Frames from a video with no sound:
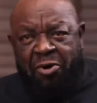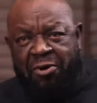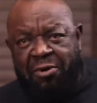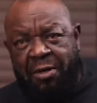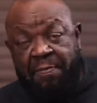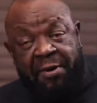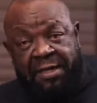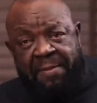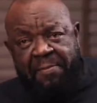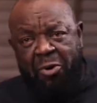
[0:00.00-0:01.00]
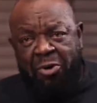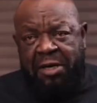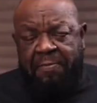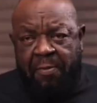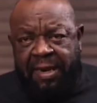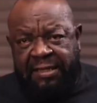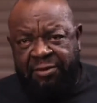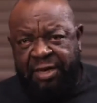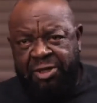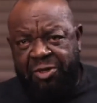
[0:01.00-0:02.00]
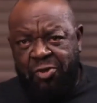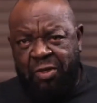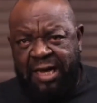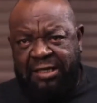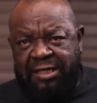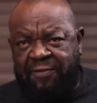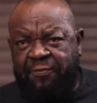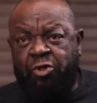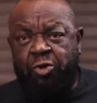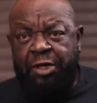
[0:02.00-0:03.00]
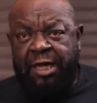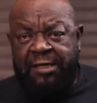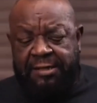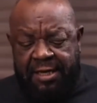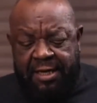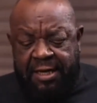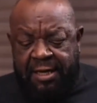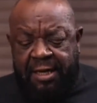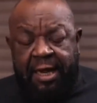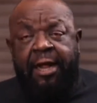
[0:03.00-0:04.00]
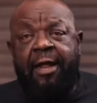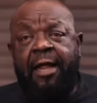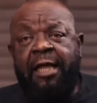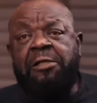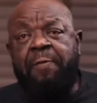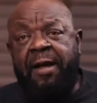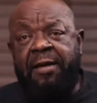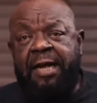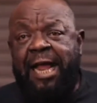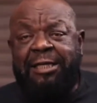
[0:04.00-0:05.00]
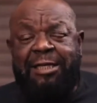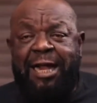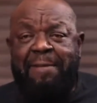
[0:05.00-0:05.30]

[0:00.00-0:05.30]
Britain broke diplomatic relations with Nigeria for 2 years. They expelled the Nigerian